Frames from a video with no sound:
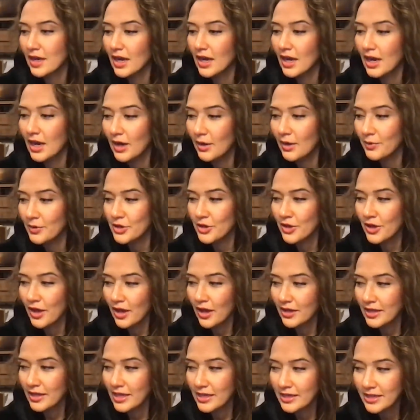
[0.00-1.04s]
uh, when you
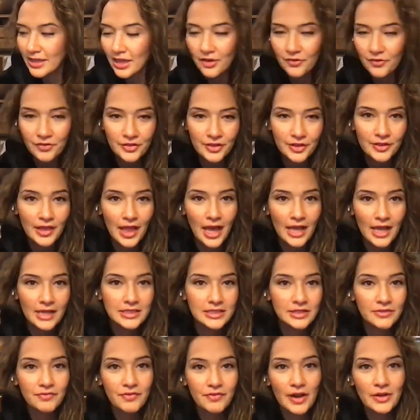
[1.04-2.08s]
got kicked out for the
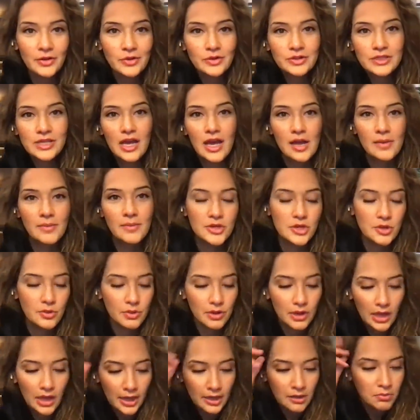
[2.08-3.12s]
last and final time, and you
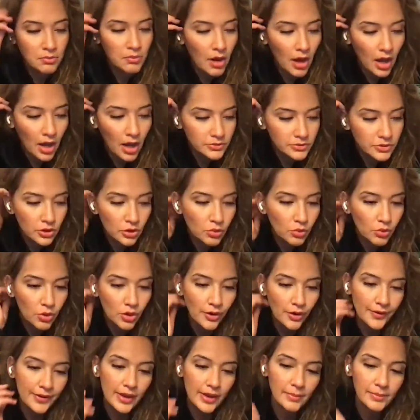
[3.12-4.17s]
were like, "Mom, don't
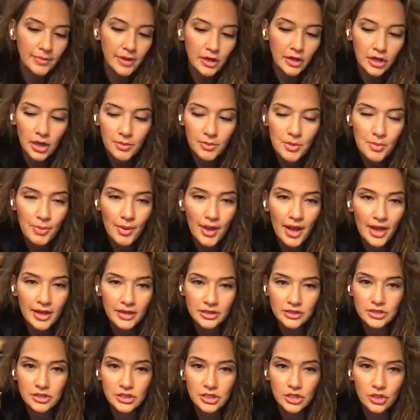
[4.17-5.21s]
worry, I'm not coming back
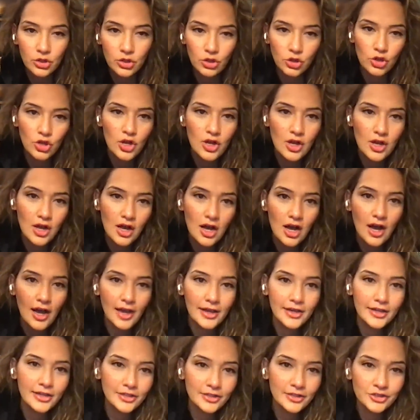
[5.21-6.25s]
until
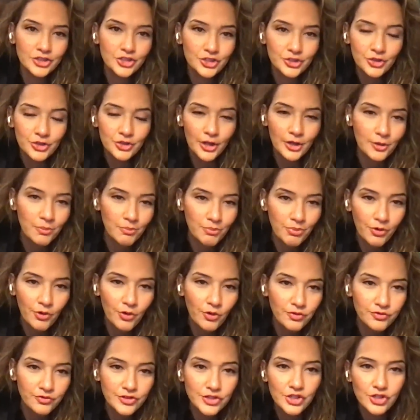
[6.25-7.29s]
I can sh- I can
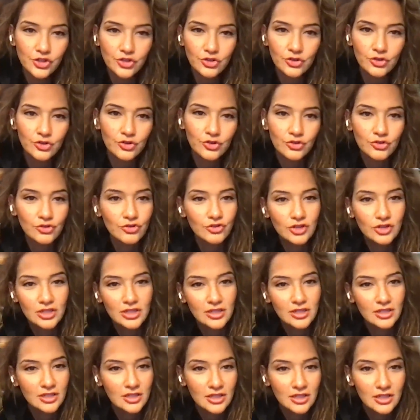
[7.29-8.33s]
prove to you."
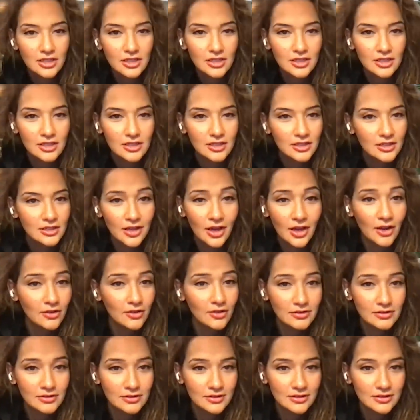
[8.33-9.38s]
No,